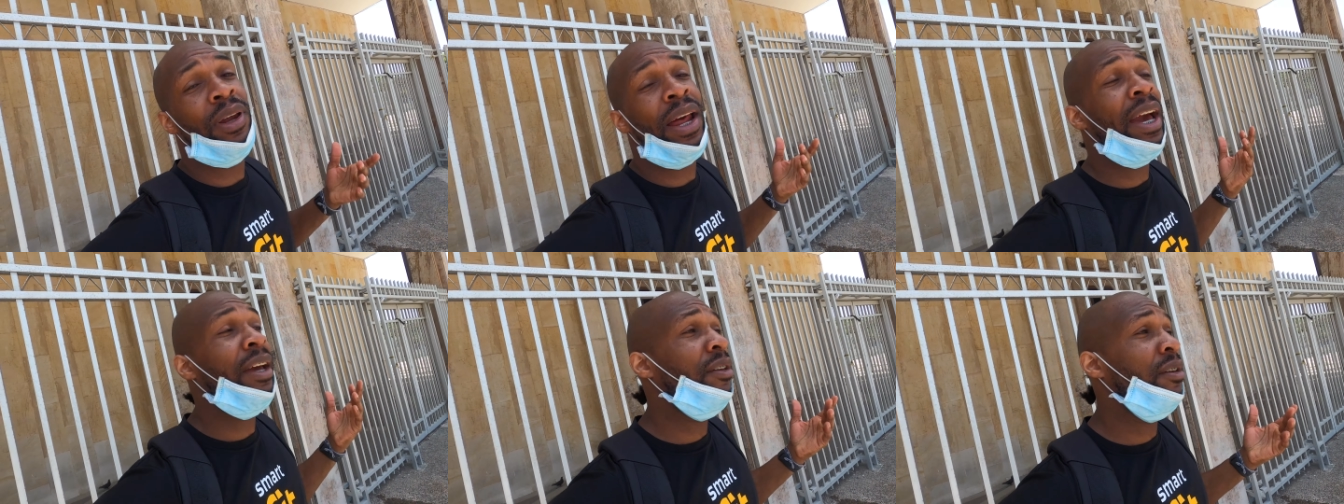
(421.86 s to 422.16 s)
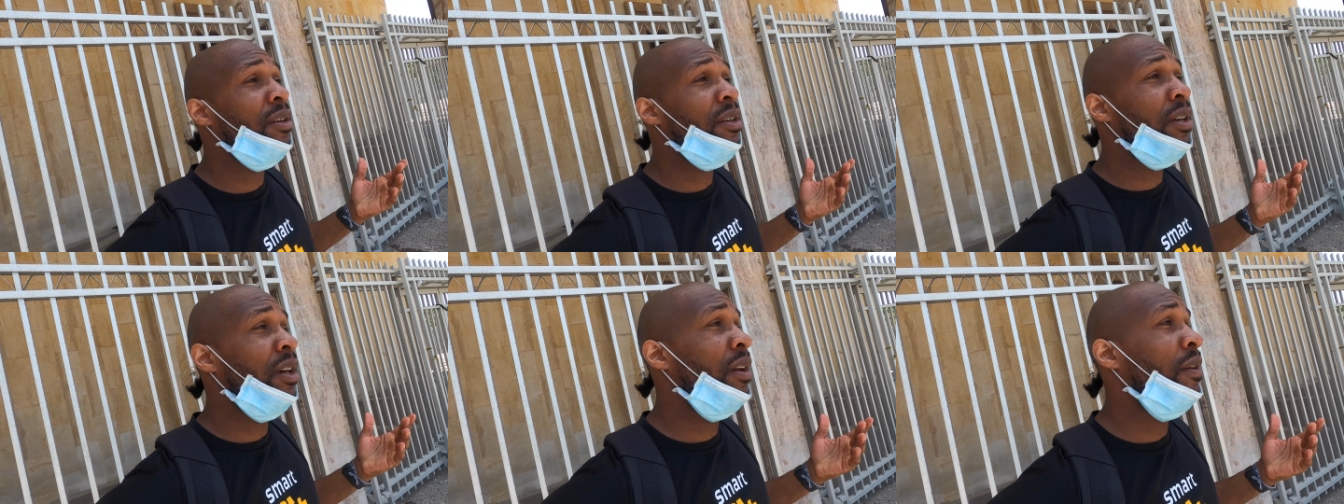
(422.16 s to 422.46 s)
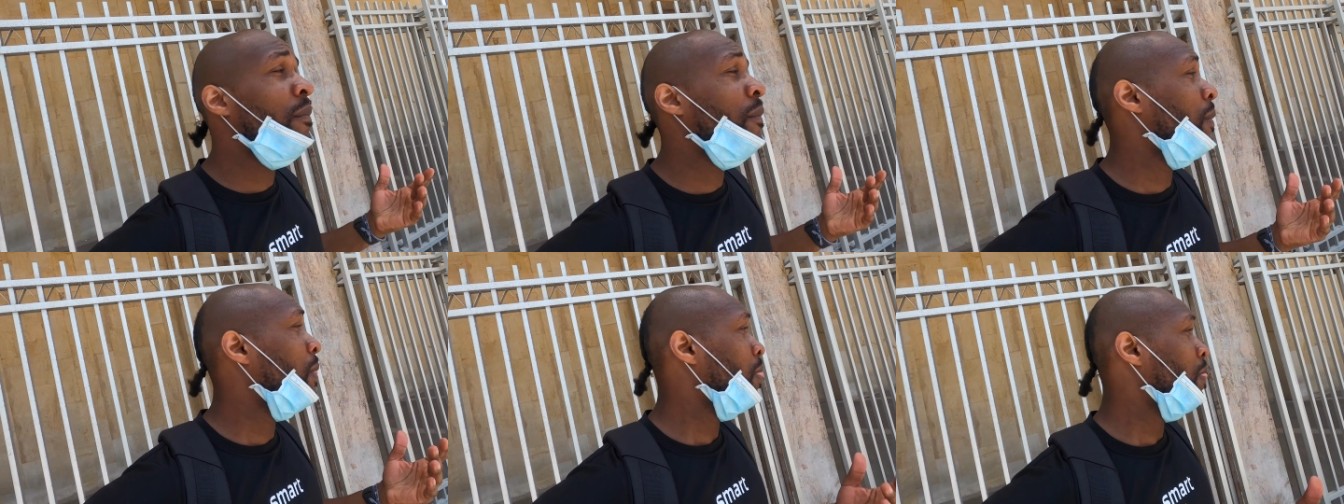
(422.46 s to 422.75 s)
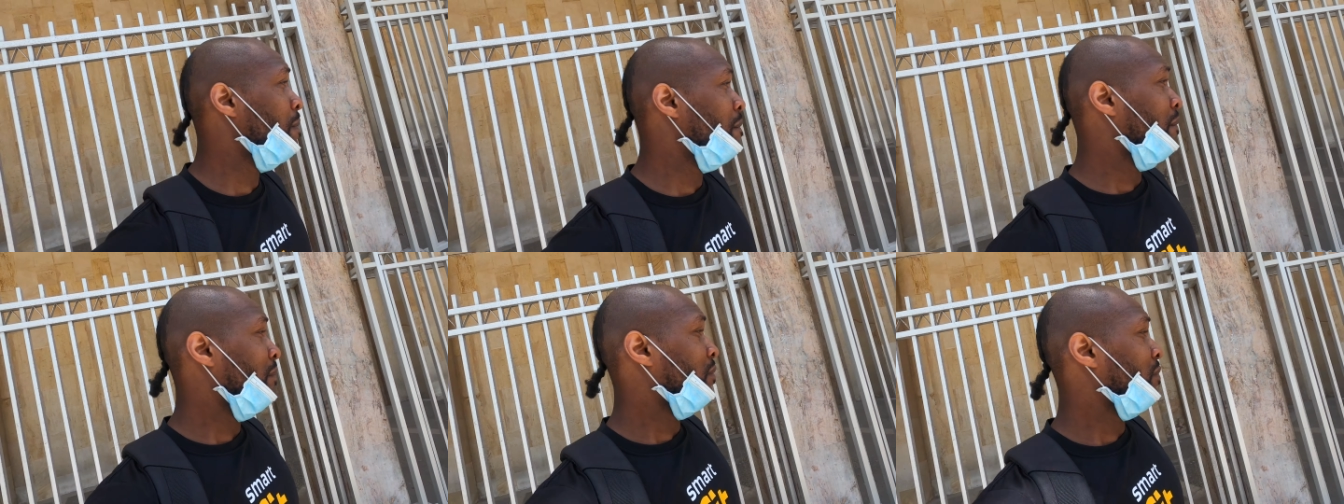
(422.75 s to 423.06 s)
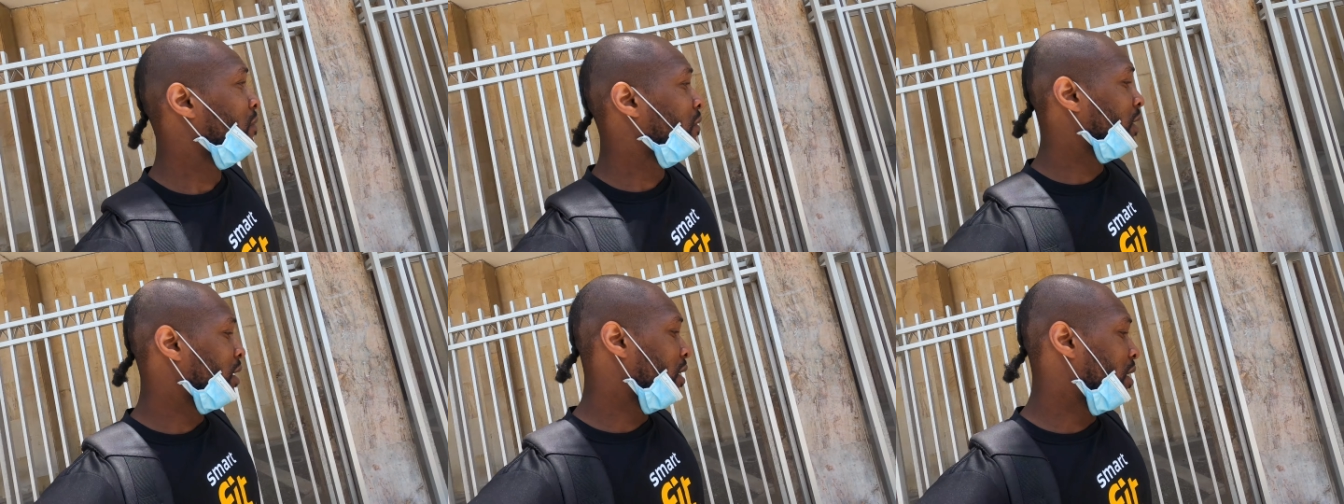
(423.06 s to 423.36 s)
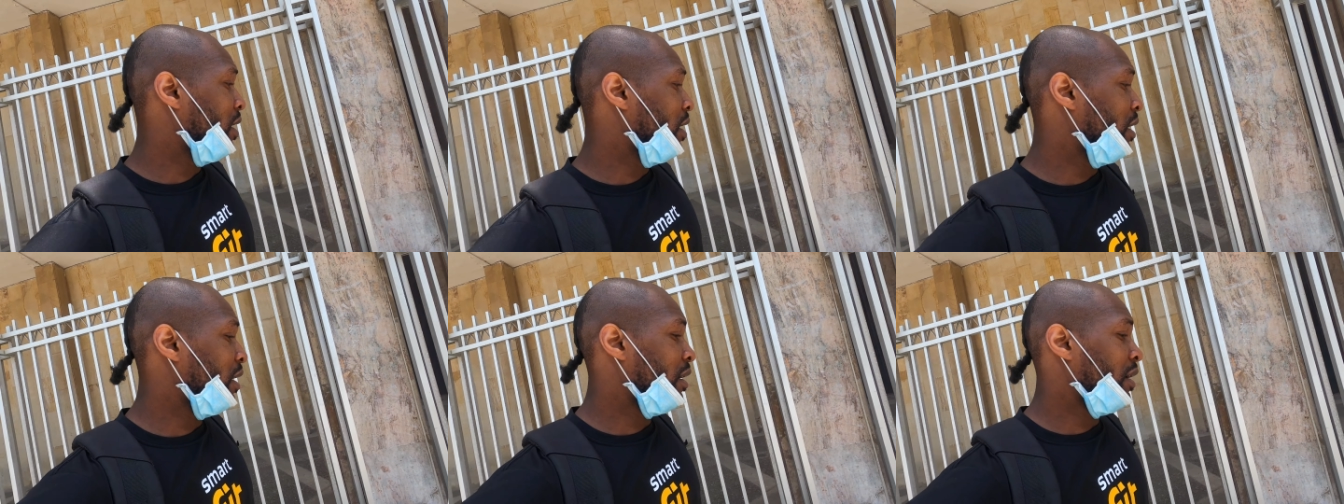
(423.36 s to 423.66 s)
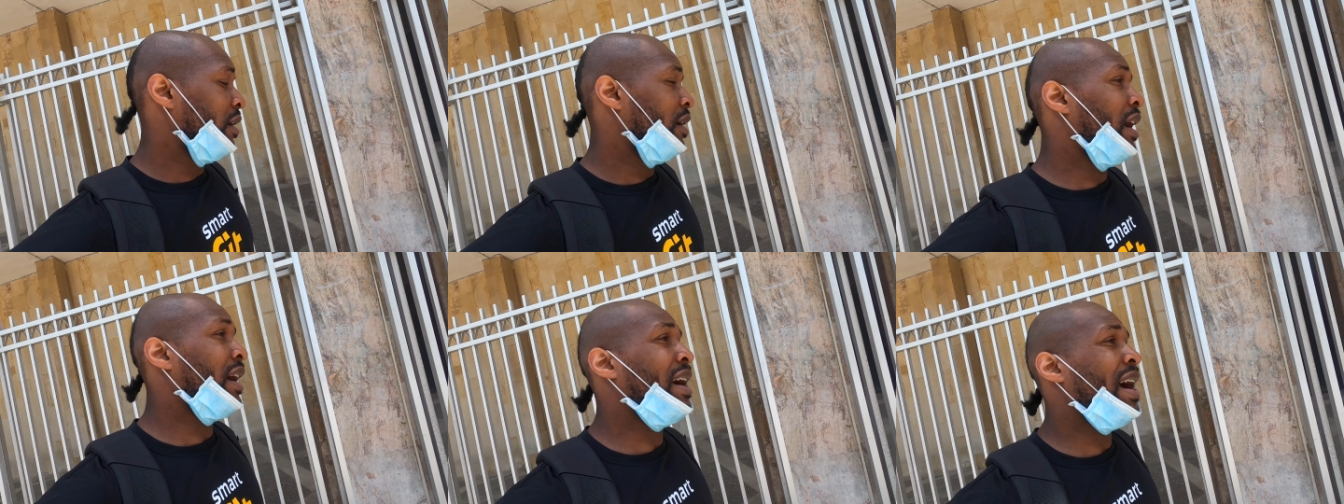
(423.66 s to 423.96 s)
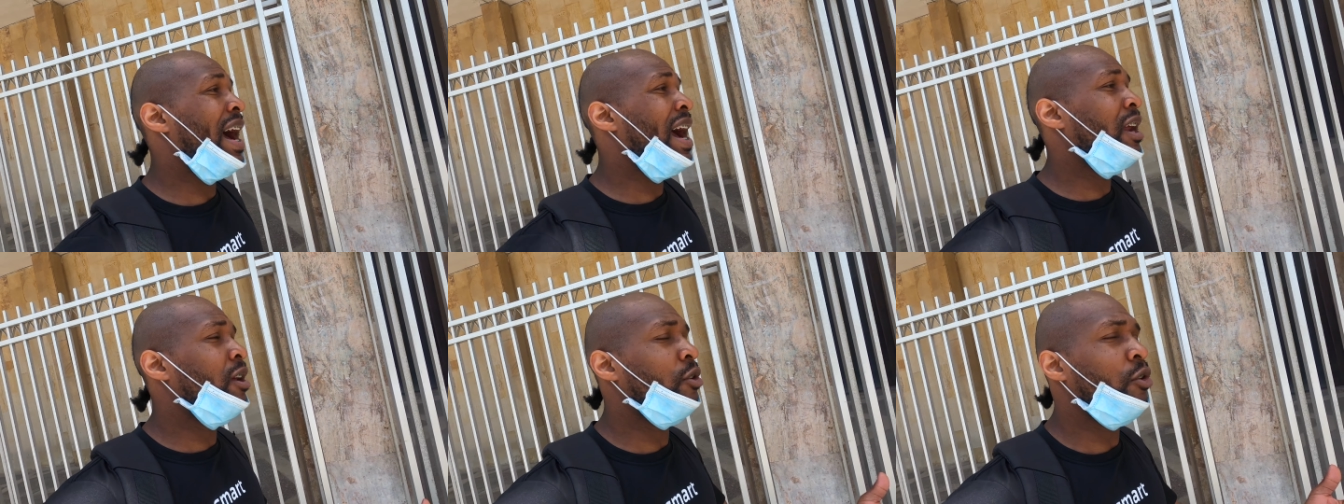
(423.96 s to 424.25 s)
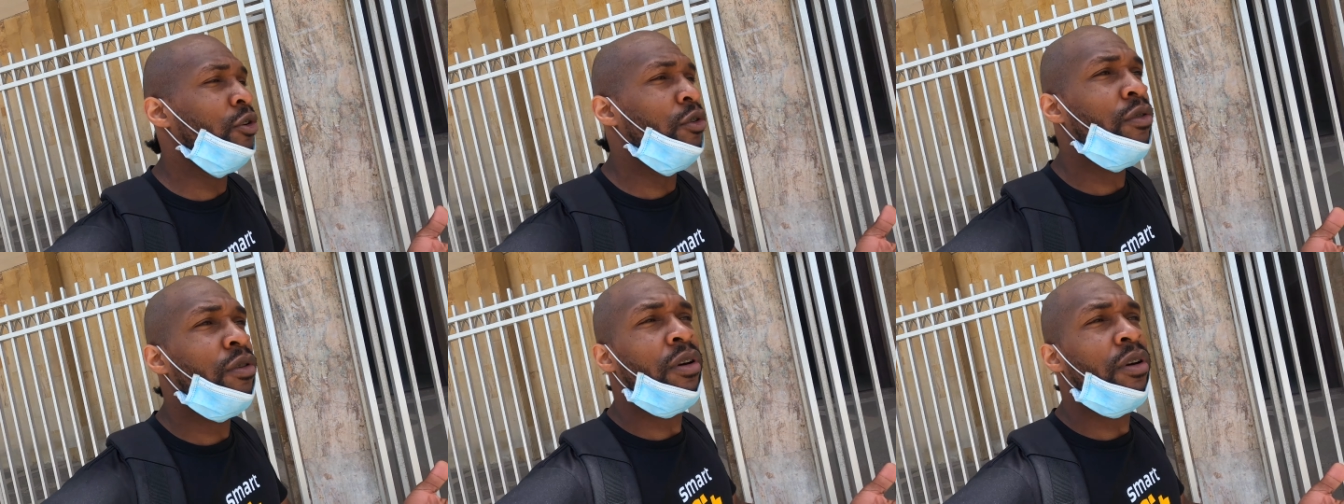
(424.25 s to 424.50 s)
would like to see. I kind of do,